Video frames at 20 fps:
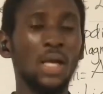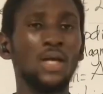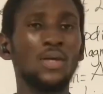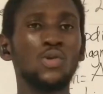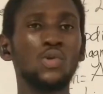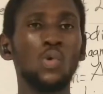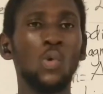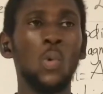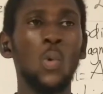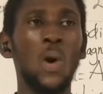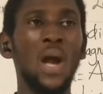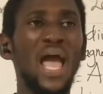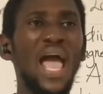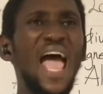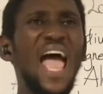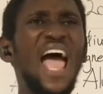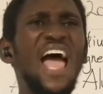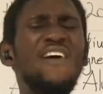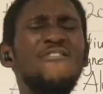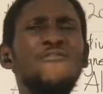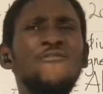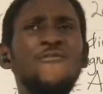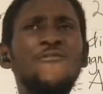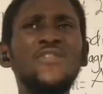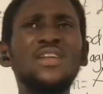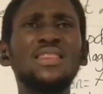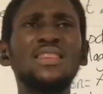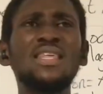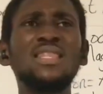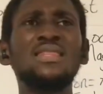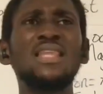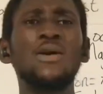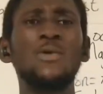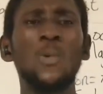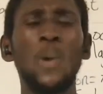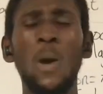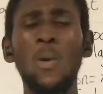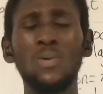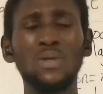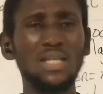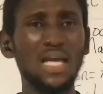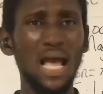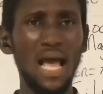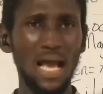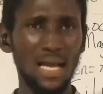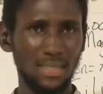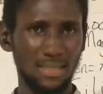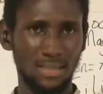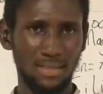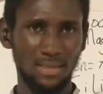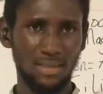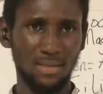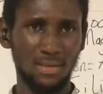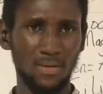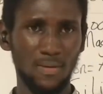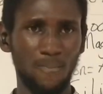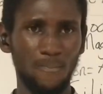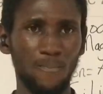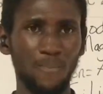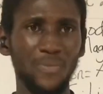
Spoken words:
So everything around us